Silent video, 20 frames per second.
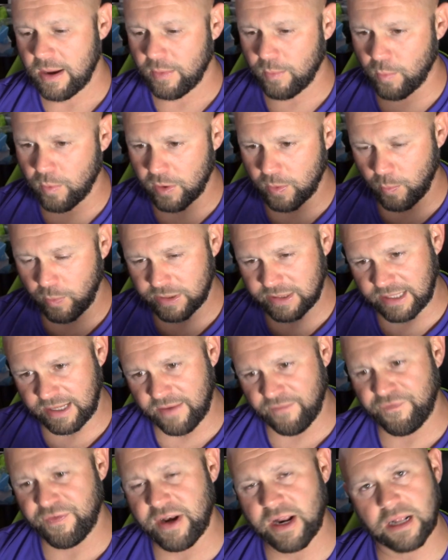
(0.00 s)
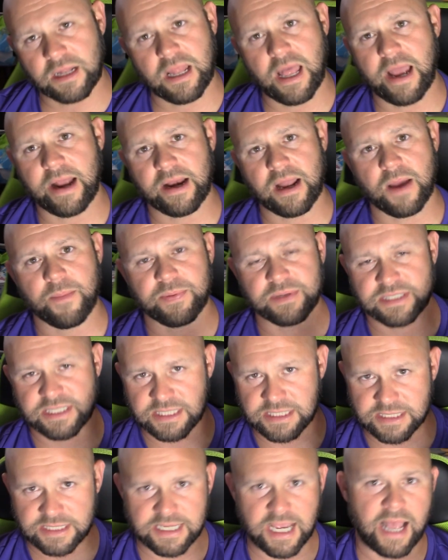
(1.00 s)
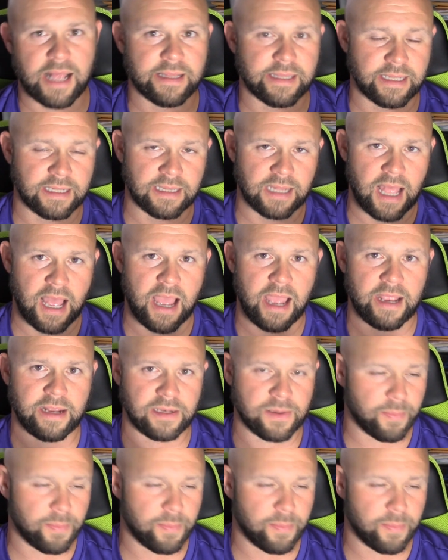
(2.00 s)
With the Infinite lineup, it's a solid line.